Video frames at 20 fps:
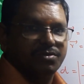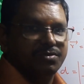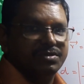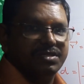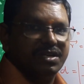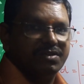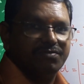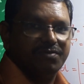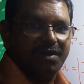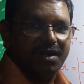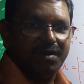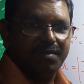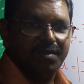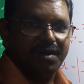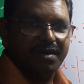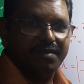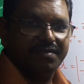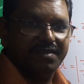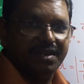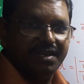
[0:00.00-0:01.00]
So, that
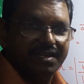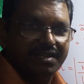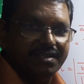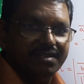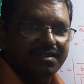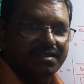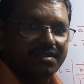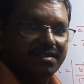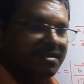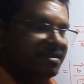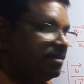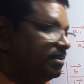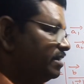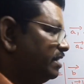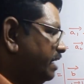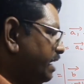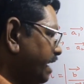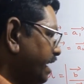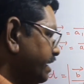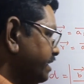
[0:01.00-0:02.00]
formula we learned.
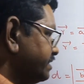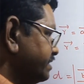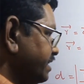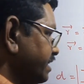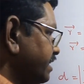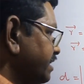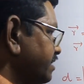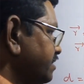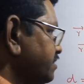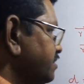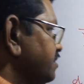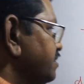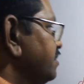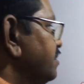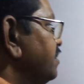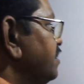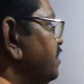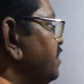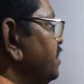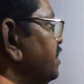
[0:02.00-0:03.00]
And second,
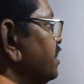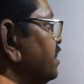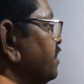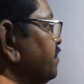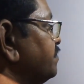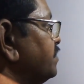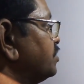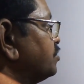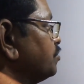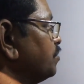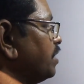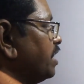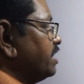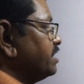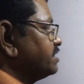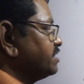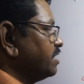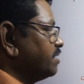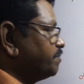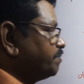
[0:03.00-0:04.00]
if the two
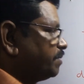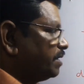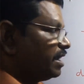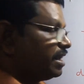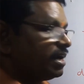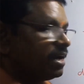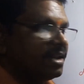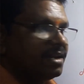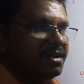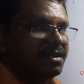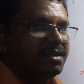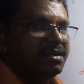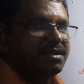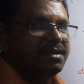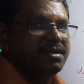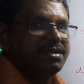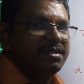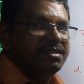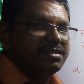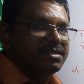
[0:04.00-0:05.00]
lines are parallel,
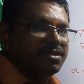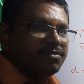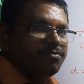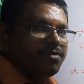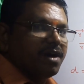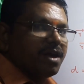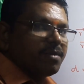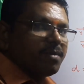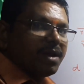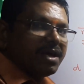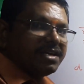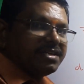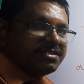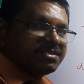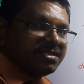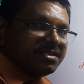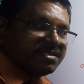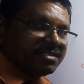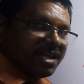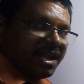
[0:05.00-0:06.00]
the formula
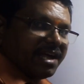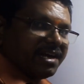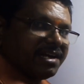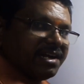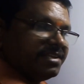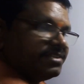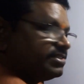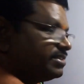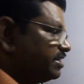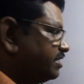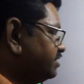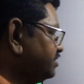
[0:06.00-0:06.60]
is slightly